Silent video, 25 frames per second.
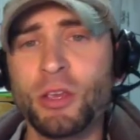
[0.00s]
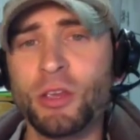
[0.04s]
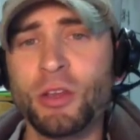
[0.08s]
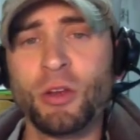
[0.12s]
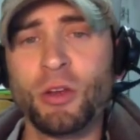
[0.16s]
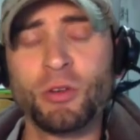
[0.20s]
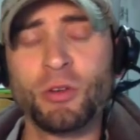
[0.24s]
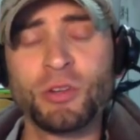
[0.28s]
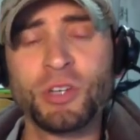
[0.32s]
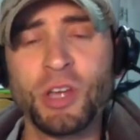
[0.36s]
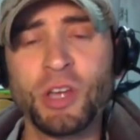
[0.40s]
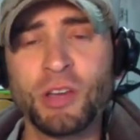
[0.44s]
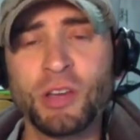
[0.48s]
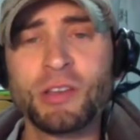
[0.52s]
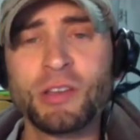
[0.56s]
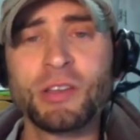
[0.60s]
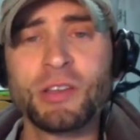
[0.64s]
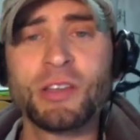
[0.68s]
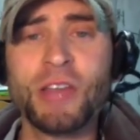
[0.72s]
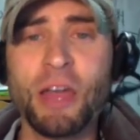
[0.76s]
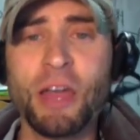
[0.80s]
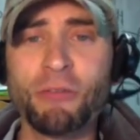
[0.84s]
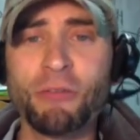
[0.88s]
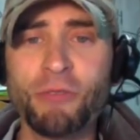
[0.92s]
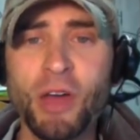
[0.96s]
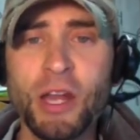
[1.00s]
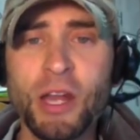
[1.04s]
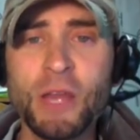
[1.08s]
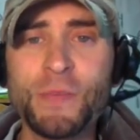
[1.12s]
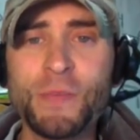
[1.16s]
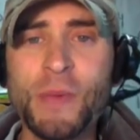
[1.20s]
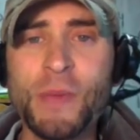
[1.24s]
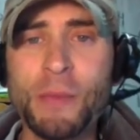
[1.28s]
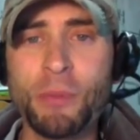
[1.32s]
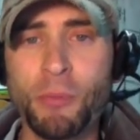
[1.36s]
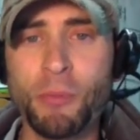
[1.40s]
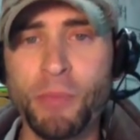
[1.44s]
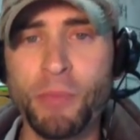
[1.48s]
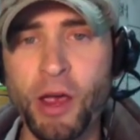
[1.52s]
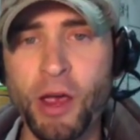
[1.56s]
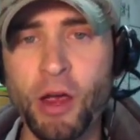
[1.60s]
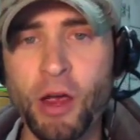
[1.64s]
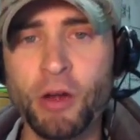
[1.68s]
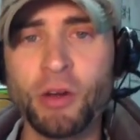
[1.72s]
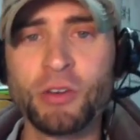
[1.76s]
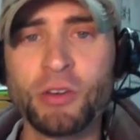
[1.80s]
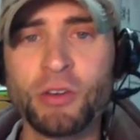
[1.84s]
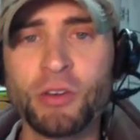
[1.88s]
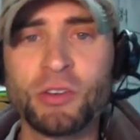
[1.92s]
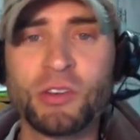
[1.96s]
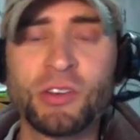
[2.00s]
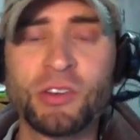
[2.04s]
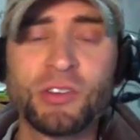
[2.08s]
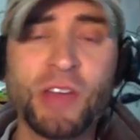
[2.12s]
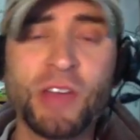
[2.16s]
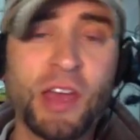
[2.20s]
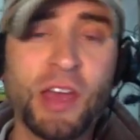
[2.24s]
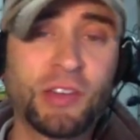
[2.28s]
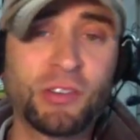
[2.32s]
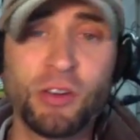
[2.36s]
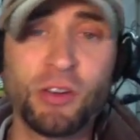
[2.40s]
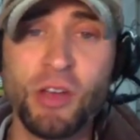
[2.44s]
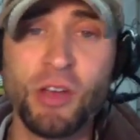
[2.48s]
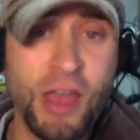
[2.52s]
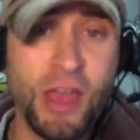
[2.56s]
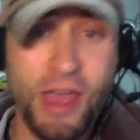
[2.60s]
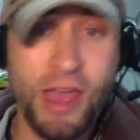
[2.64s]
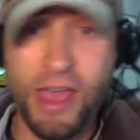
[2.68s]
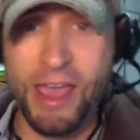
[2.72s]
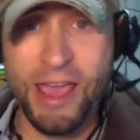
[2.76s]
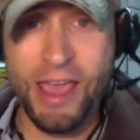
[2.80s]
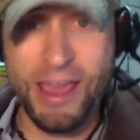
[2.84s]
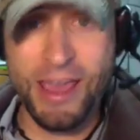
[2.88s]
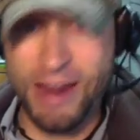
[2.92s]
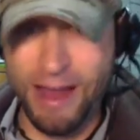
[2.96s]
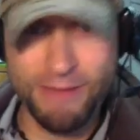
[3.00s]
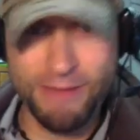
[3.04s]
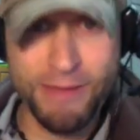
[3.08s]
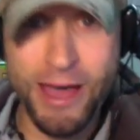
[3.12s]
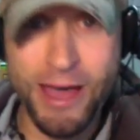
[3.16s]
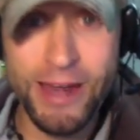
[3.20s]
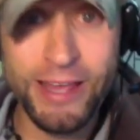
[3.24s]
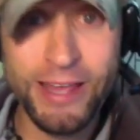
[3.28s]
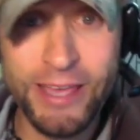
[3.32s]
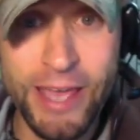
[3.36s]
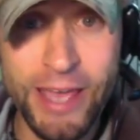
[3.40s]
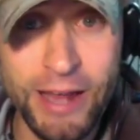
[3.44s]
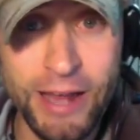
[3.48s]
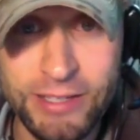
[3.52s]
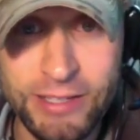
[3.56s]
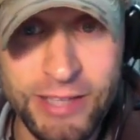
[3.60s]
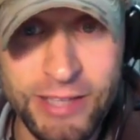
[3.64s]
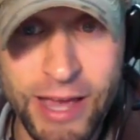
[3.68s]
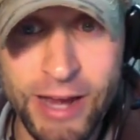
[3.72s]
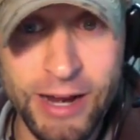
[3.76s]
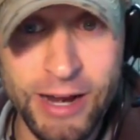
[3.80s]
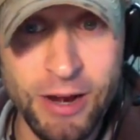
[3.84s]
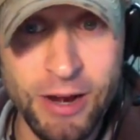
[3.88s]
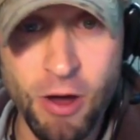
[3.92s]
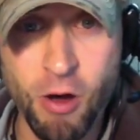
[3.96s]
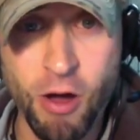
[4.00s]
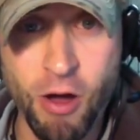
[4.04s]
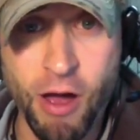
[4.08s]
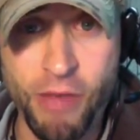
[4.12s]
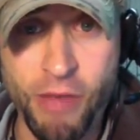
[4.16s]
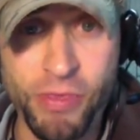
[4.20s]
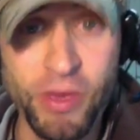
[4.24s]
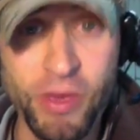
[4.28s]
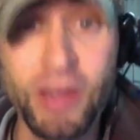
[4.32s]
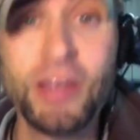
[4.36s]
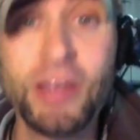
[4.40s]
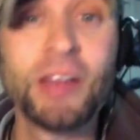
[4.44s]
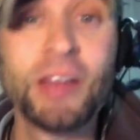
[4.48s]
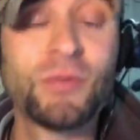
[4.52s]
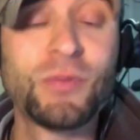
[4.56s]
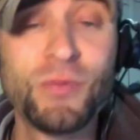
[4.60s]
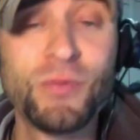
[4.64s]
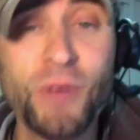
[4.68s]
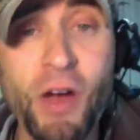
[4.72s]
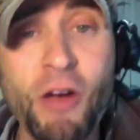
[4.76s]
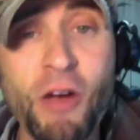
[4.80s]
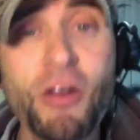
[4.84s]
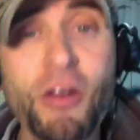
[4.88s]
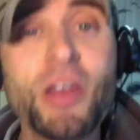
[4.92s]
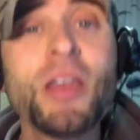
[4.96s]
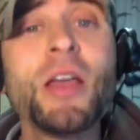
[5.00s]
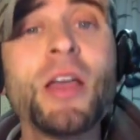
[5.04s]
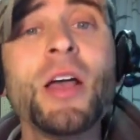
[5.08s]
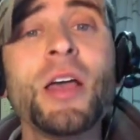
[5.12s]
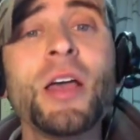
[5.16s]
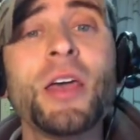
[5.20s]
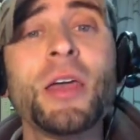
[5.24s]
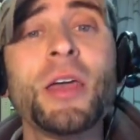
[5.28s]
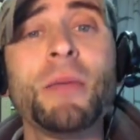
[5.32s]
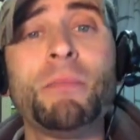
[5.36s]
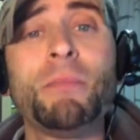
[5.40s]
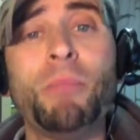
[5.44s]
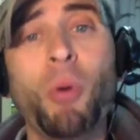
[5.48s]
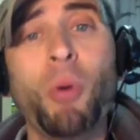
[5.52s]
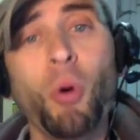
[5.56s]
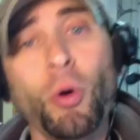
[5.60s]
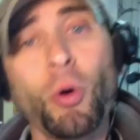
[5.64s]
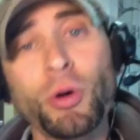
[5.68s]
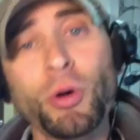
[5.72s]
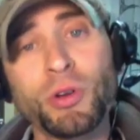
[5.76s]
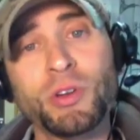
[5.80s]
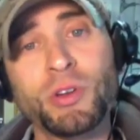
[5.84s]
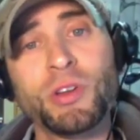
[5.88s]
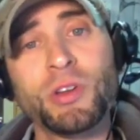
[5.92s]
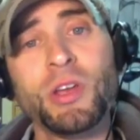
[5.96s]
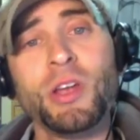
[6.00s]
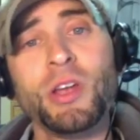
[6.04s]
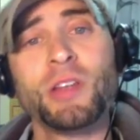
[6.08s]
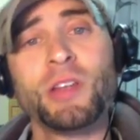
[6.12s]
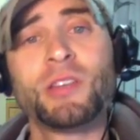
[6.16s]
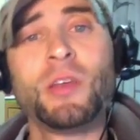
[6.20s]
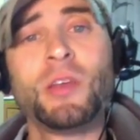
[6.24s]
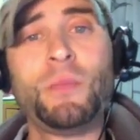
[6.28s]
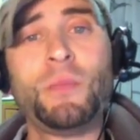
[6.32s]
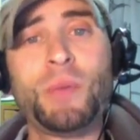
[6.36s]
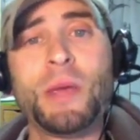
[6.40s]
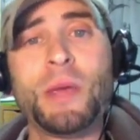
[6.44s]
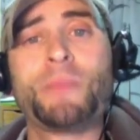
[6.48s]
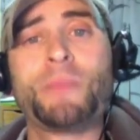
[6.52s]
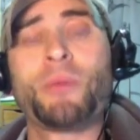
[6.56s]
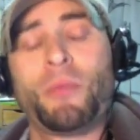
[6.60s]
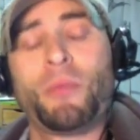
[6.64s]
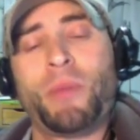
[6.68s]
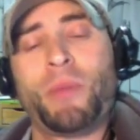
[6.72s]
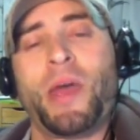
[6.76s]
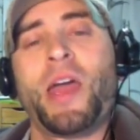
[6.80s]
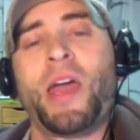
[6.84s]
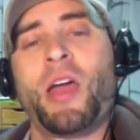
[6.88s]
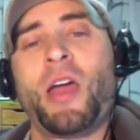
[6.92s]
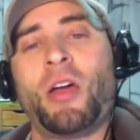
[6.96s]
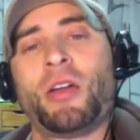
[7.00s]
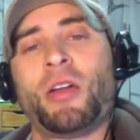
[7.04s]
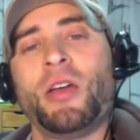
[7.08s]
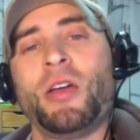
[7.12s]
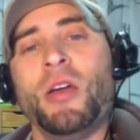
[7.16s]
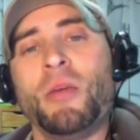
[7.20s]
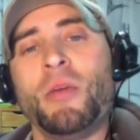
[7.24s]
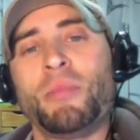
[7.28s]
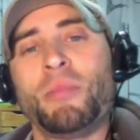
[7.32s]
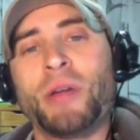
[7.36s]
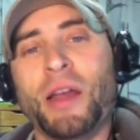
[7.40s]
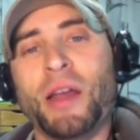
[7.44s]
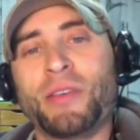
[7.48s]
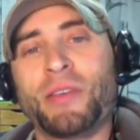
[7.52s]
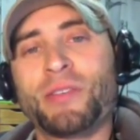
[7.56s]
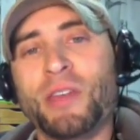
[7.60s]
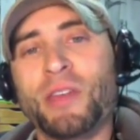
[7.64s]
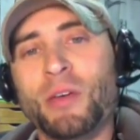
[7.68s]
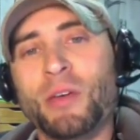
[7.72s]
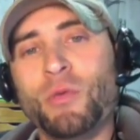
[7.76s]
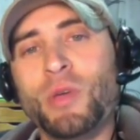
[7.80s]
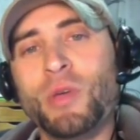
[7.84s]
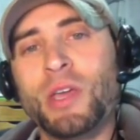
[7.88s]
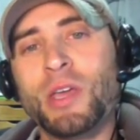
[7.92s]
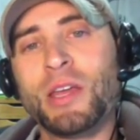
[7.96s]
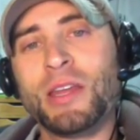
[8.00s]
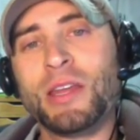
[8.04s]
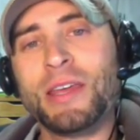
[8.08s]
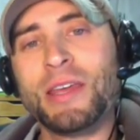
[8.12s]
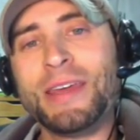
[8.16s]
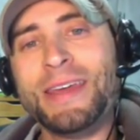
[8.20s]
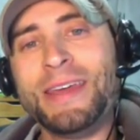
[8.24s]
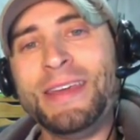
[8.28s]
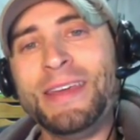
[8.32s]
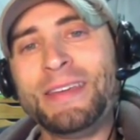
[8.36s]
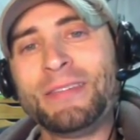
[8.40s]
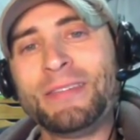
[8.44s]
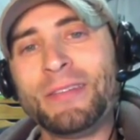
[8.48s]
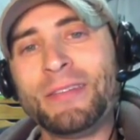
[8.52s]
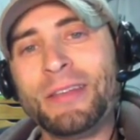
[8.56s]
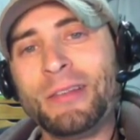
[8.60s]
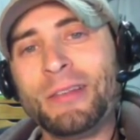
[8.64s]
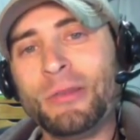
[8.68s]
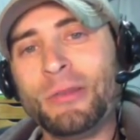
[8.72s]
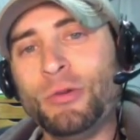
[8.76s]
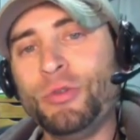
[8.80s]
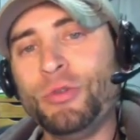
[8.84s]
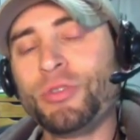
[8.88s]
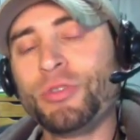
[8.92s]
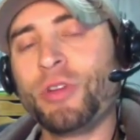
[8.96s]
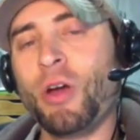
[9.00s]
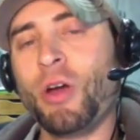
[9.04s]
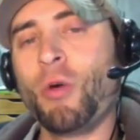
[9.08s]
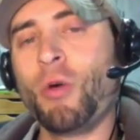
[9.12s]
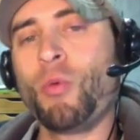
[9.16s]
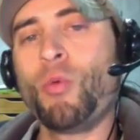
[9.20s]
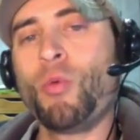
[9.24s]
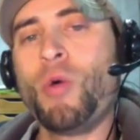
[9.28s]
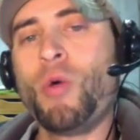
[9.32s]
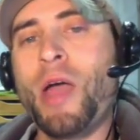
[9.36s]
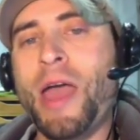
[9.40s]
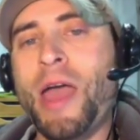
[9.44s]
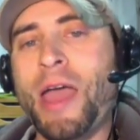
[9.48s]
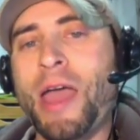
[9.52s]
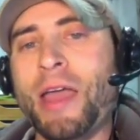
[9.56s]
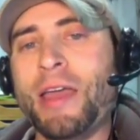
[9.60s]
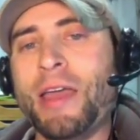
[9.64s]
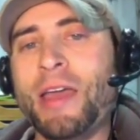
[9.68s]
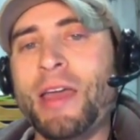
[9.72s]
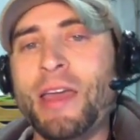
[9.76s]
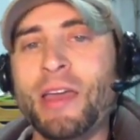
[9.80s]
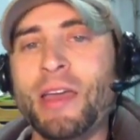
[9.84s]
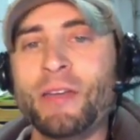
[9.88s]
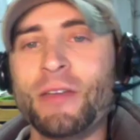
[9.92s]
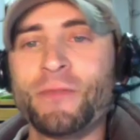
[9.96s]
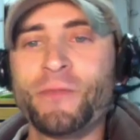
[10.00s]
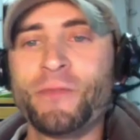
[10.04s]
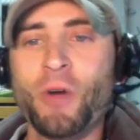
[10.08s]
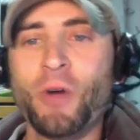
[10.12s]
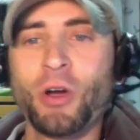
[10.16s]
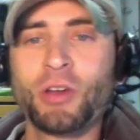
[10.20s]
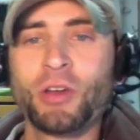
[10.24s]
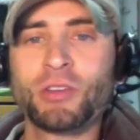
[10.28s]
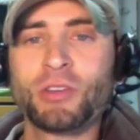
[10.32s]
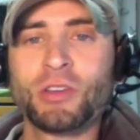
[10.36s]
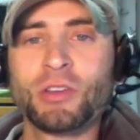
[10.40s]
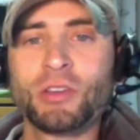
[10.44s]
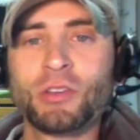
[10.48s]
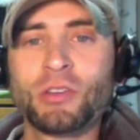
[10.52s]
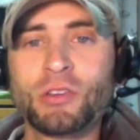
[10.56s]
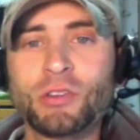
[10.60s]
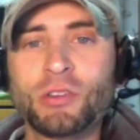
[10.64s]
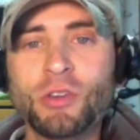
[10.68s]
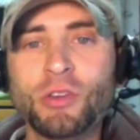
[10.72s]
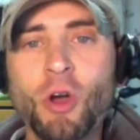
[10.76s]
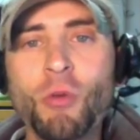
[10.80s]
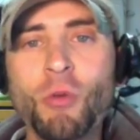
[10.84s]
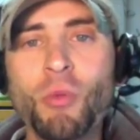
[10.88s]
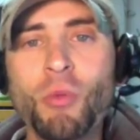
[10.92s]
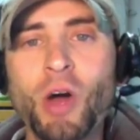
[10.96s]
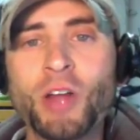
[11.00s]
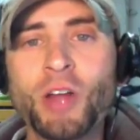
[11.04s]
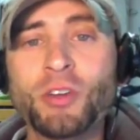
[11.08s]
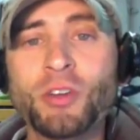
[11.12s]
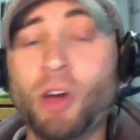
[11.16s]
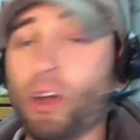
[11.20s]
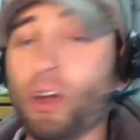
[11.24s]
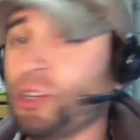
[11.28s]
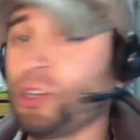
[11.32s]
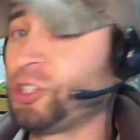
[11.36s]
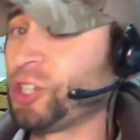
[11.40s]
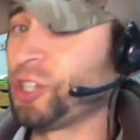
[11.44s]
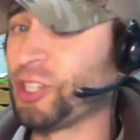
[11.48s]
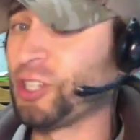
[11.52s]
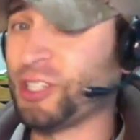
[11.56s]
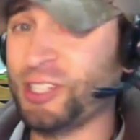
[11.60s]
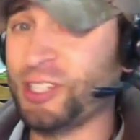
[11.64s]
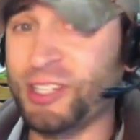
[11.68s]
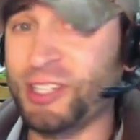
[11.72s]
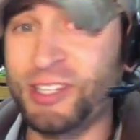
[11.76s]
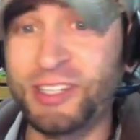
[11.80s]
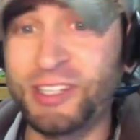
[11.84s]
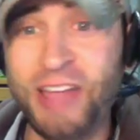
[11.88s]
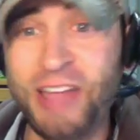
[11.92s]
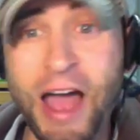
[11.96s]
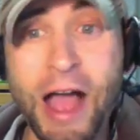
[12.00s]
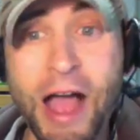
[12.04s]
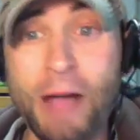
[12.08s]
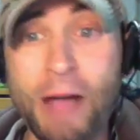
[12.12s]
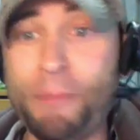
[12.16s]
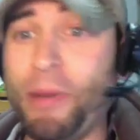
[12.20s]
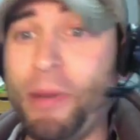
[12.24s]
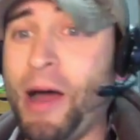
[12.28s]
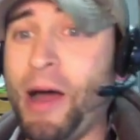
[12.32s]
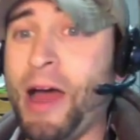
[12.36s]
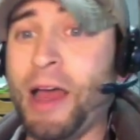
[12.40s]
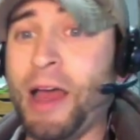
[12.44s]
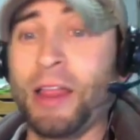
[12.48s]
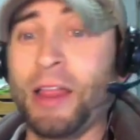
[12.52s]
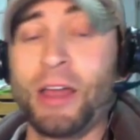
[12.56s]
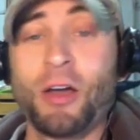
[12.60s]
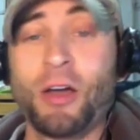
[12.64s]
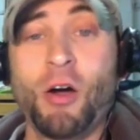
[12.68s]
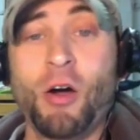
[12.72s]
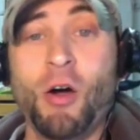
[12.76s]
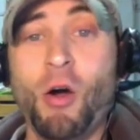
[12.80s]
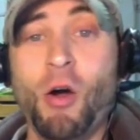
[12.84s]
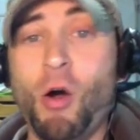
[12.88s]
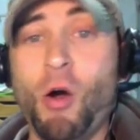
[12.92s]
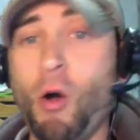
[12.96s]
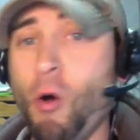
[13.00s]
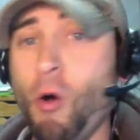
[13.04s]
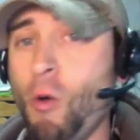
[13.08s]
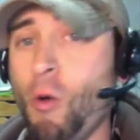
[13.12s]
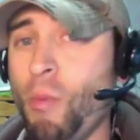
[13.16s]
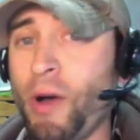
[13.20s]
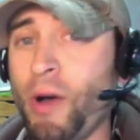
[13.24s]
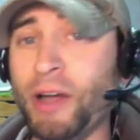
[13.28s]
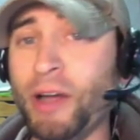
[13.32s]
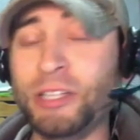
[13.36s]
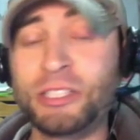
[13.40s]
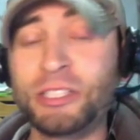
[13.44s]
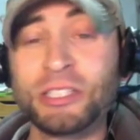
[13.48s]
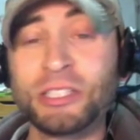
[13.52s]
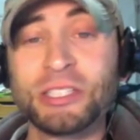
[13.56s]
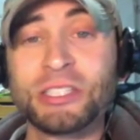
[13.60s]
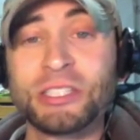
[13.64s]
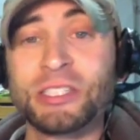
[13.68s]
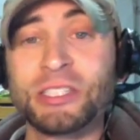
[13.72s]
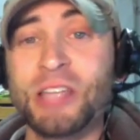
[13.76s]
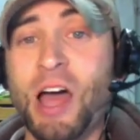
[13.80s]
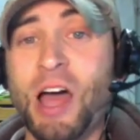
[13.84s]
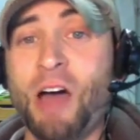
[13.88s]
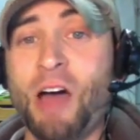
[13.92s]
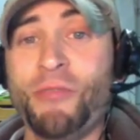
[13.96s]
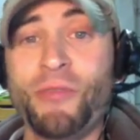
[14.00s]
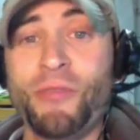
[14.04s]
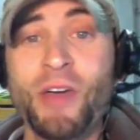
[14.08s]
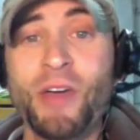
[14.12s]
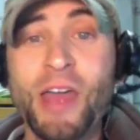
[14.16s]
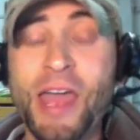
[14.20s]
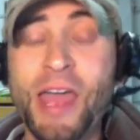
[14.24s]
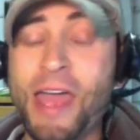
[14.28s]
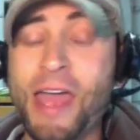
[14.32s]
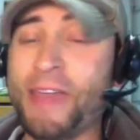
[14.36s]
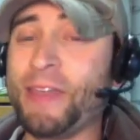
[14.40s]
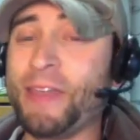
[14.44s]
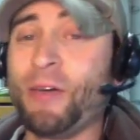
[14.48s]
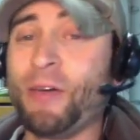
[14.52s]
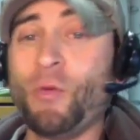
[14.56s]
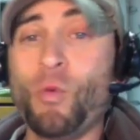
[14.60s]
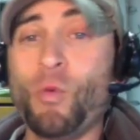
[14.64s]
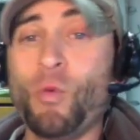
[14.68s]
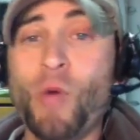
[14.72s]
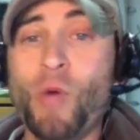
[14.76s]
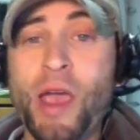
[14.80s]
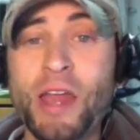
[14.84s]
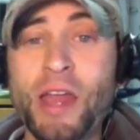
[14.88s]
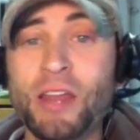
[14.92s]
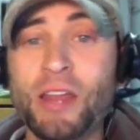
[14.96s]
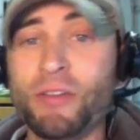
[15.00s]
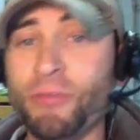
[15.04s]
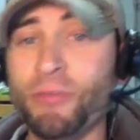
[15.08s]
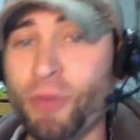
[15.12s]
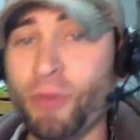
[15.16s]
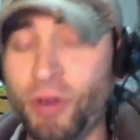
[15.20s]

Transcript: Just get ready, be prepared. There's a disaster, and I'm not against that at all. I think it's very important to be prepared, but I think we can easily lose our way in focusing so much on just stockpiling a whole bunch of stuff and then waiting for a